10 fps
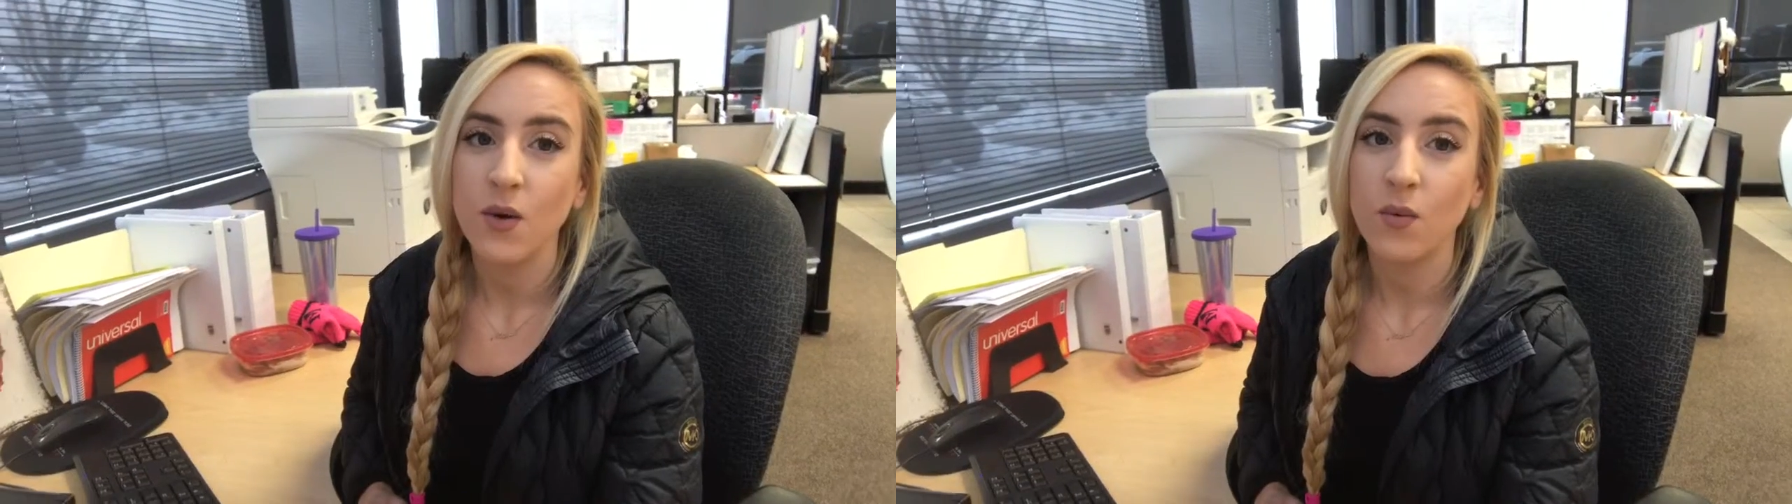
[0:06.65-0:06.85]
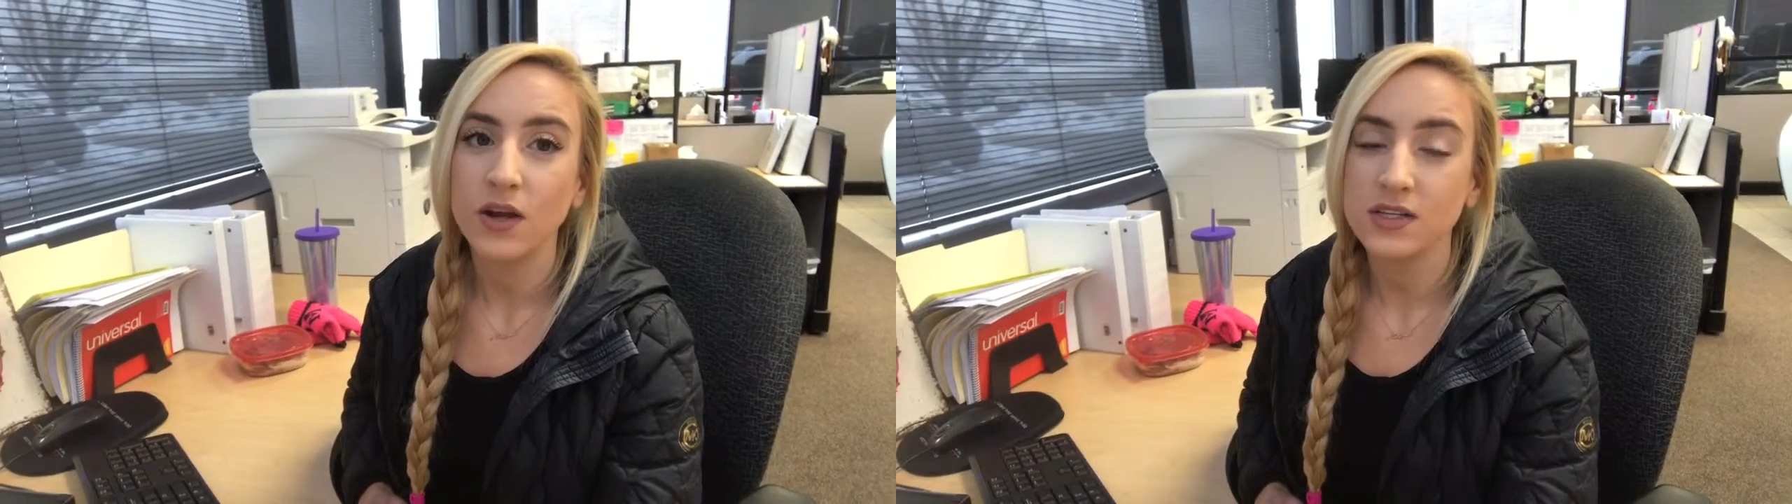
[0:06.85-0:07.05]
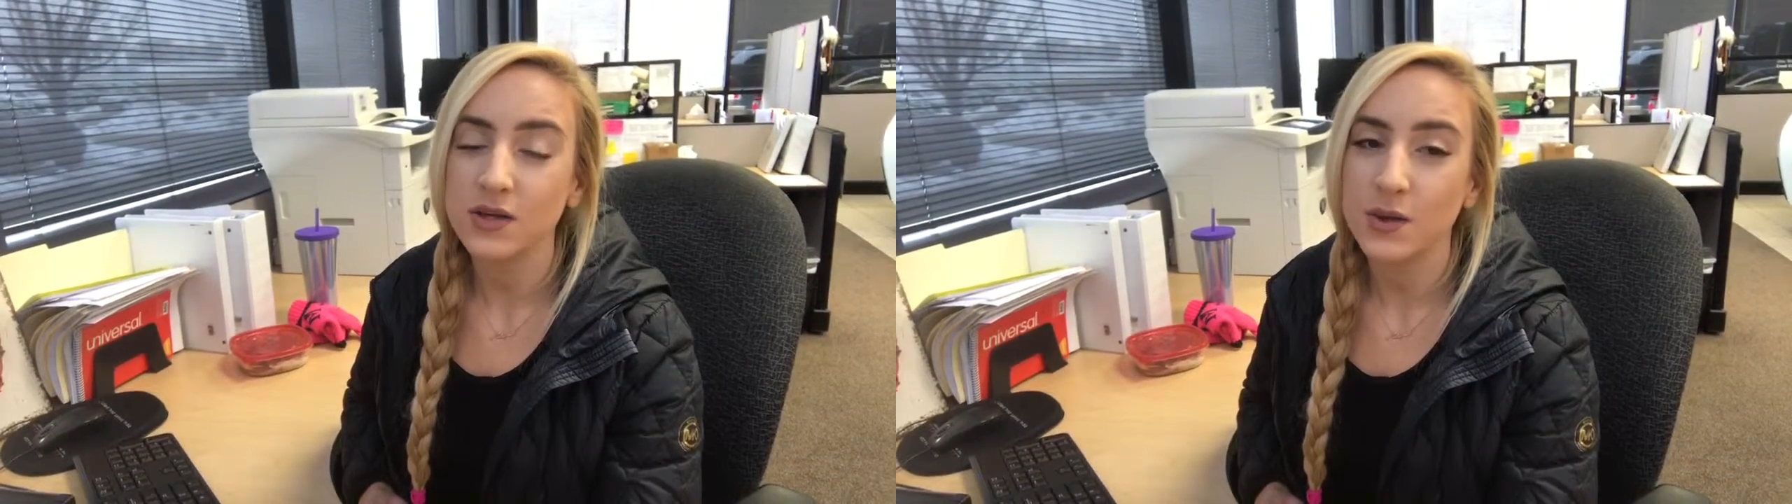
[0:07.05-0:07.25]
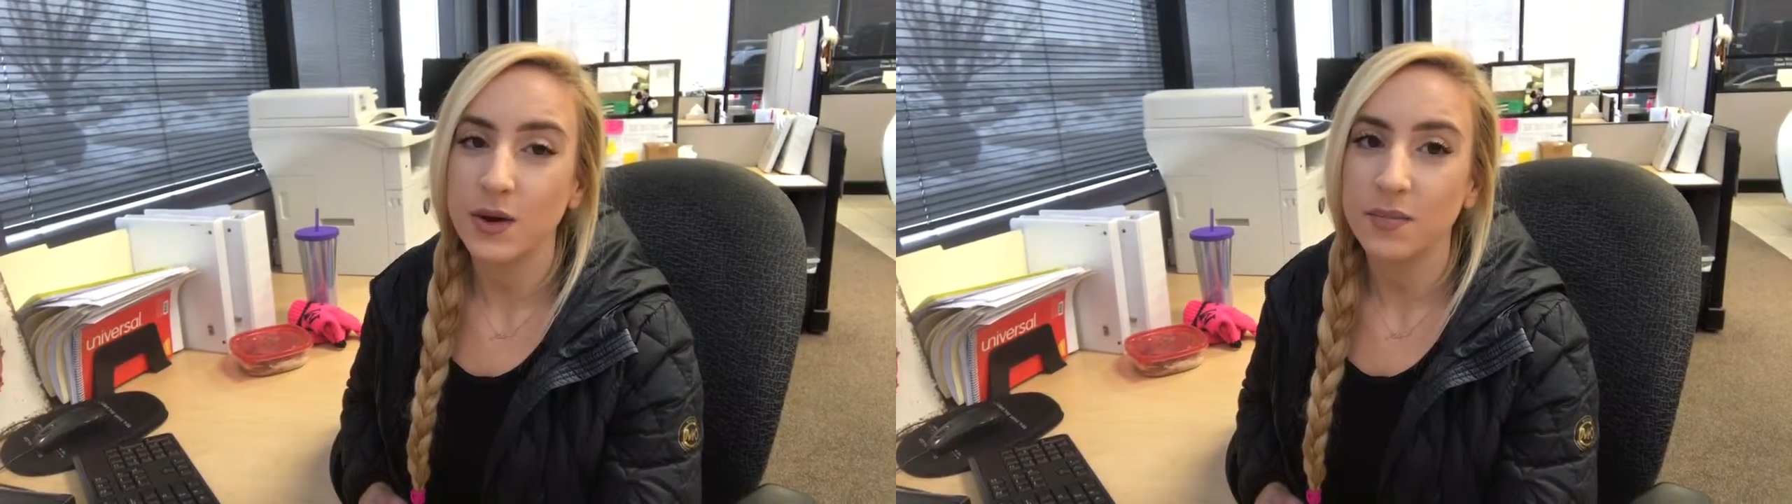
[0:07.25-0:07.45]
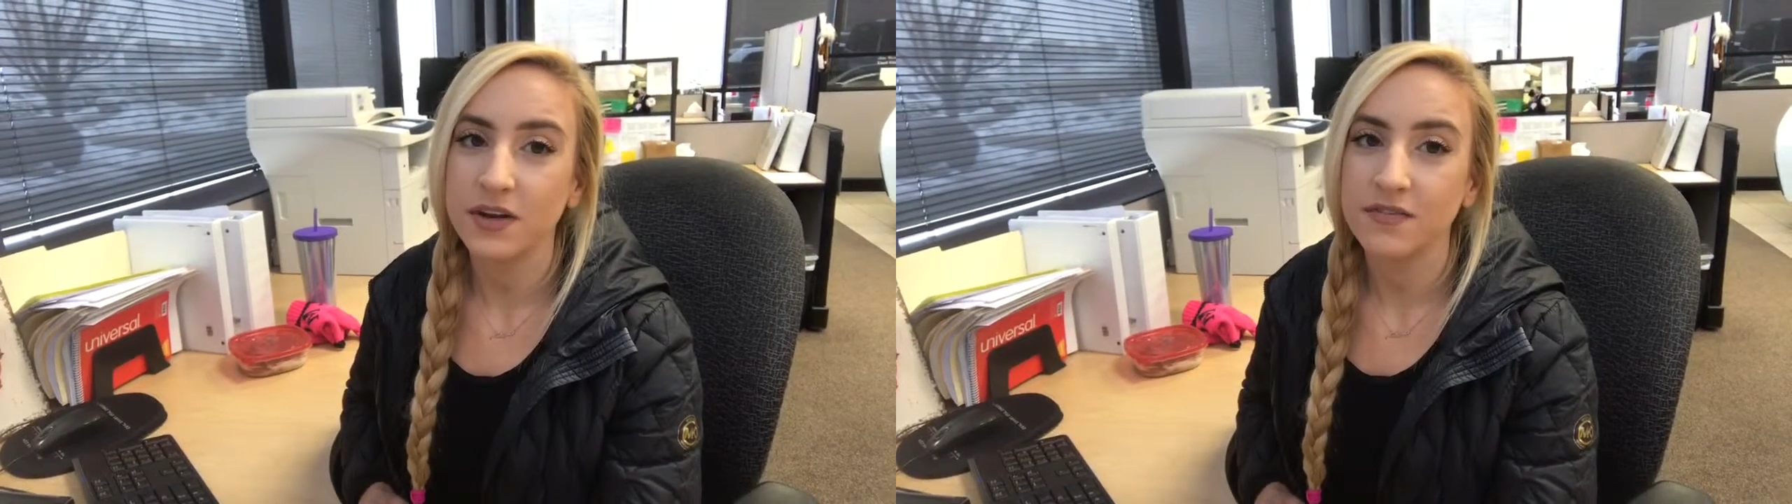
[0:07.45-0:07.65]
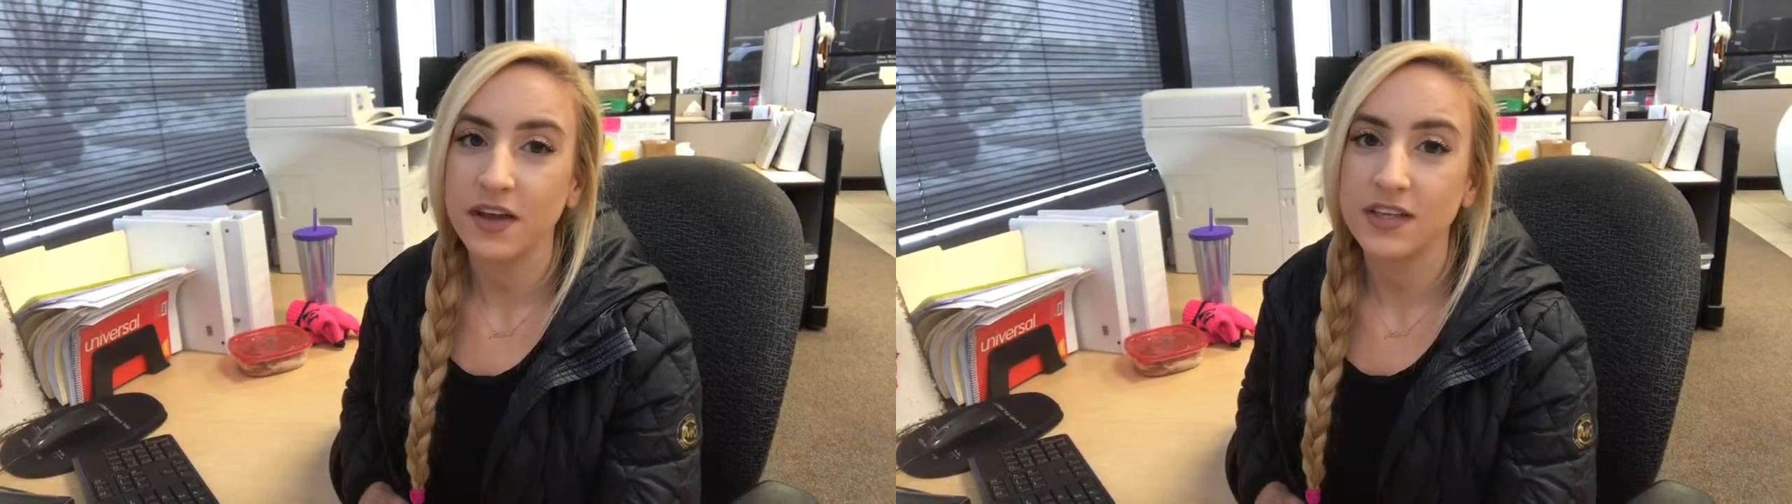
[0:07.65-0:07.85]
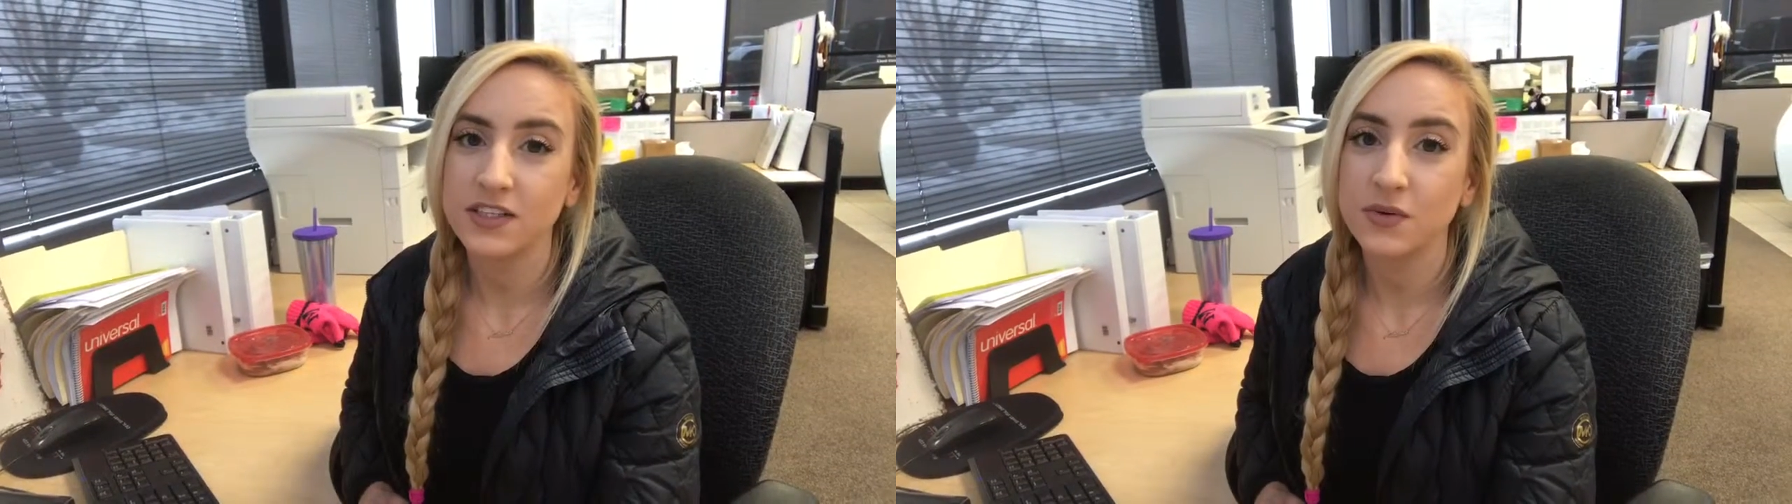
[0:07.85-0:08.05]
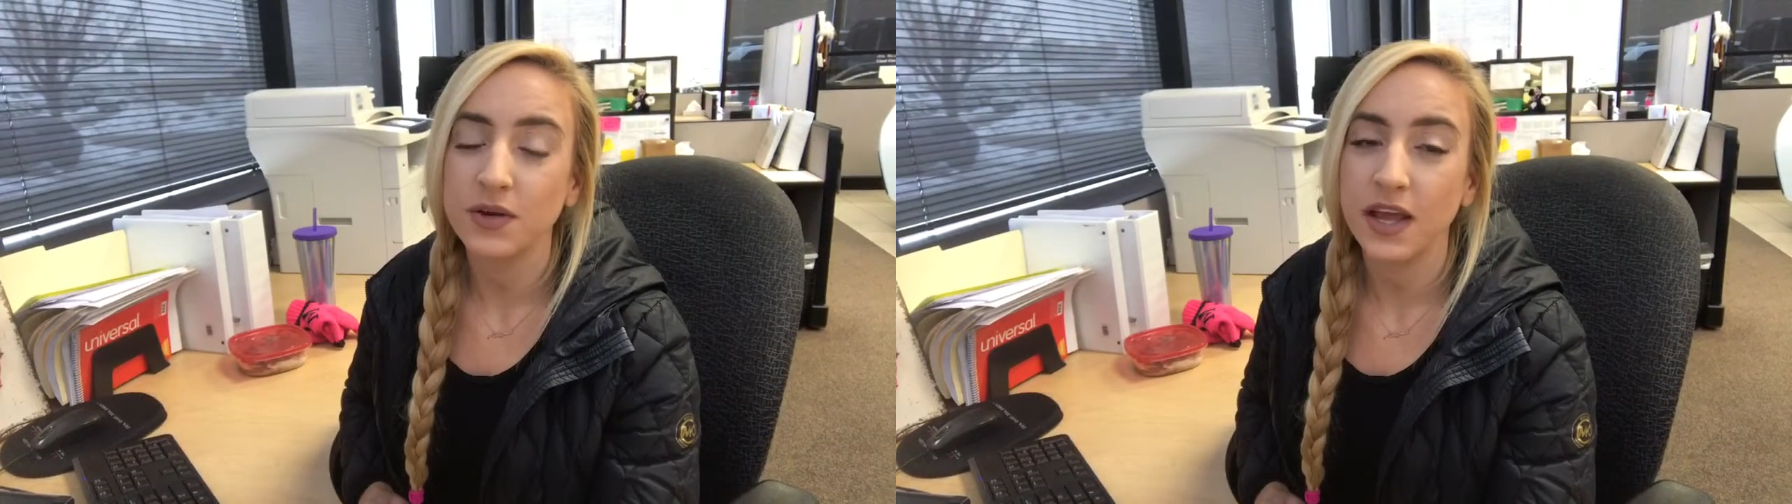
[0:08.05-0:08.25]
One, so you can put a
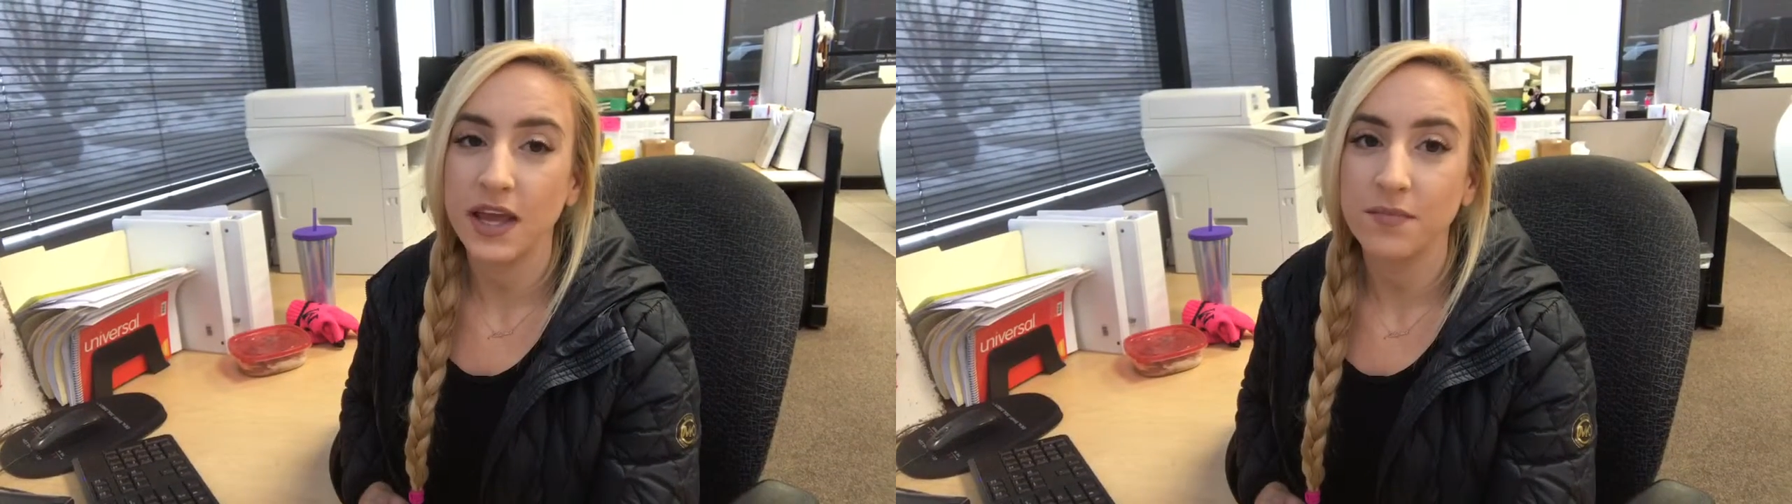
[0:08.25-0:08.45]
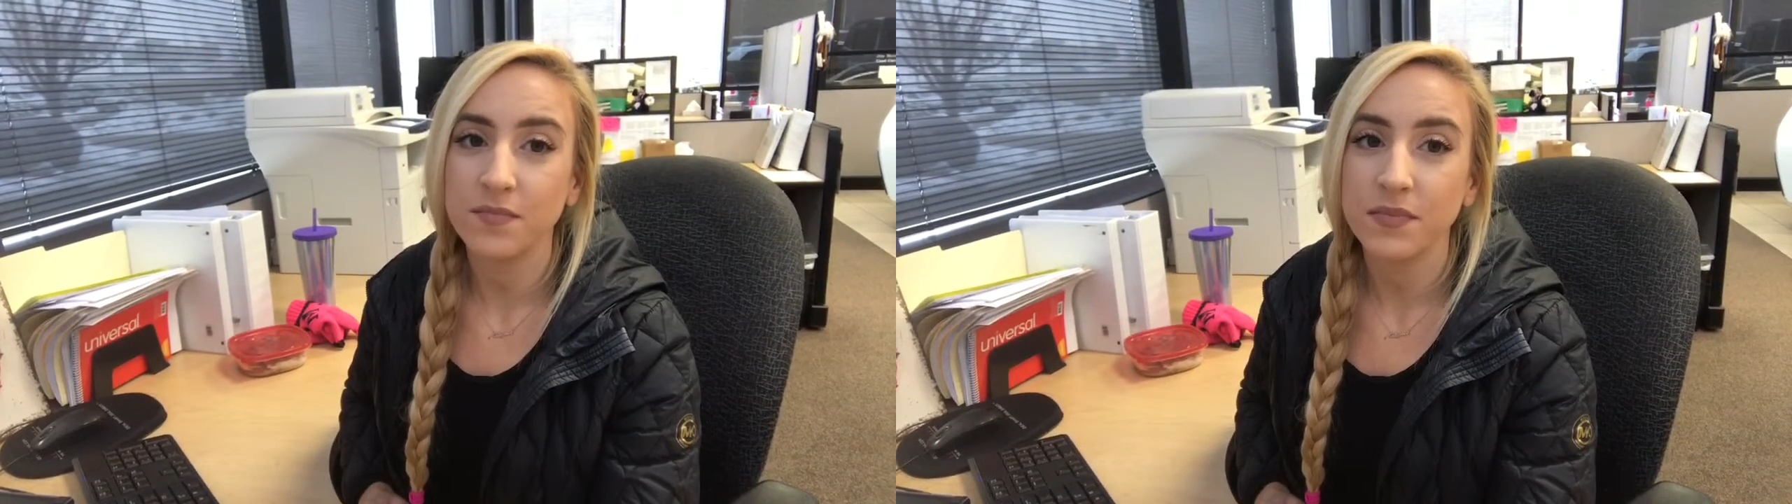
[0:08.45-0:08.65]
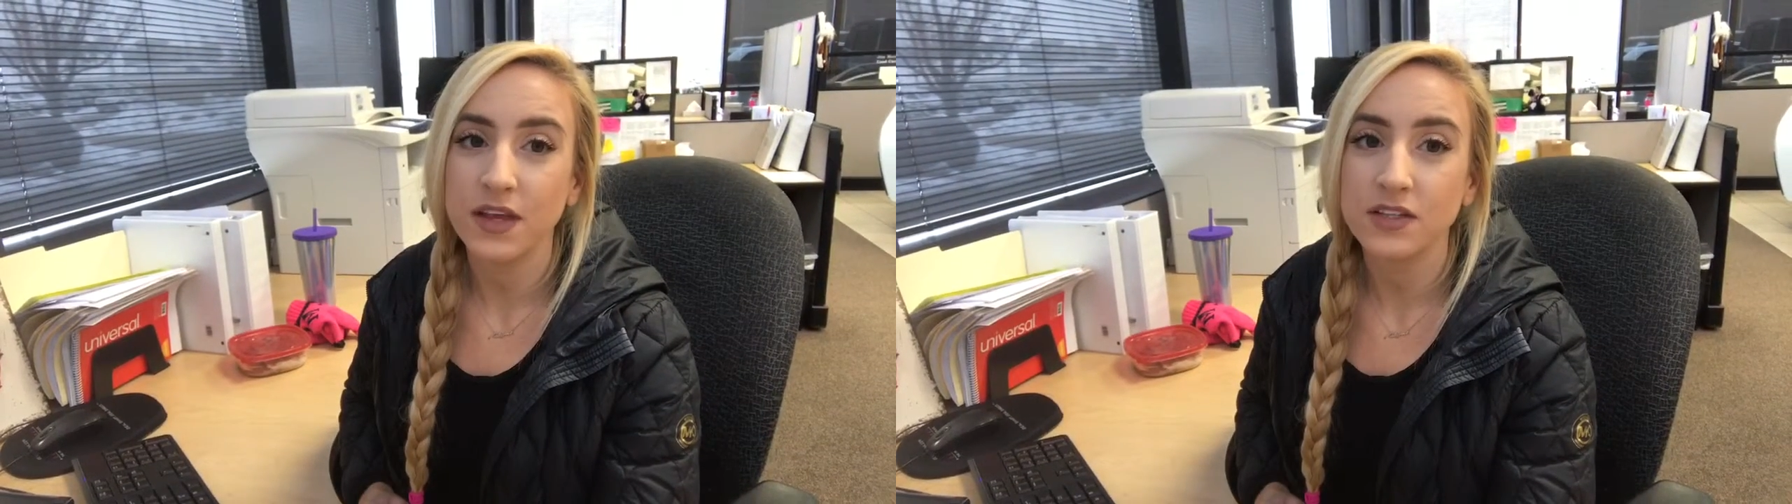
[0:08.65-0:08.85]
face to a name